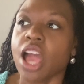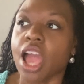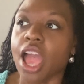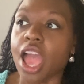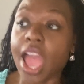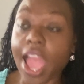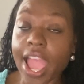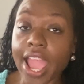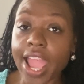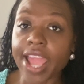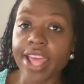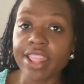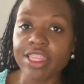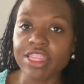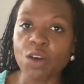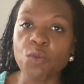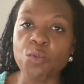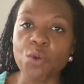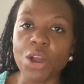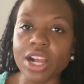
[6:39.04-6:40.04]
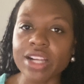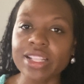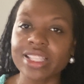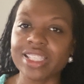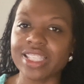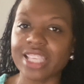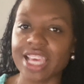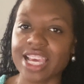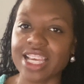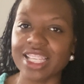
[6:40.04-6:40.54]
And the word
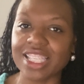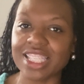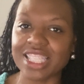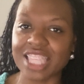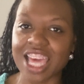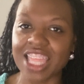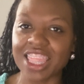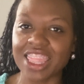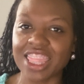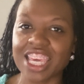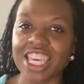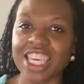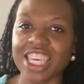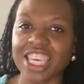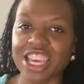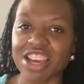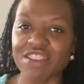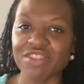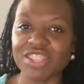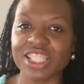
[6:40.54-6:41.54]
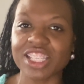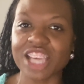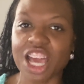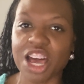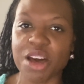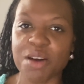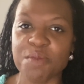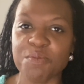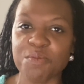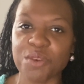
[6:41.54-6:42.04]
says that the gifts
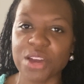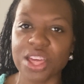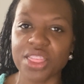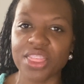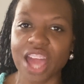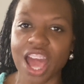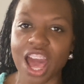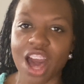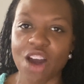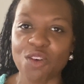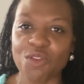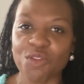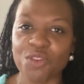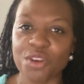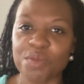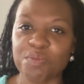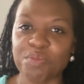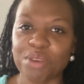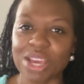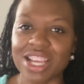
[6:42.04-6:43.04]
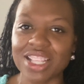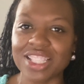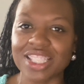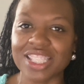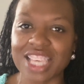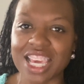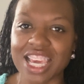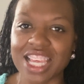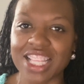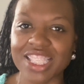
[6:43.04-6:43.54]
come without
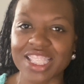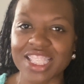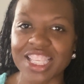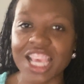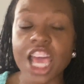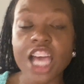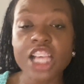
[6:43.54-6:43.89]
repentance.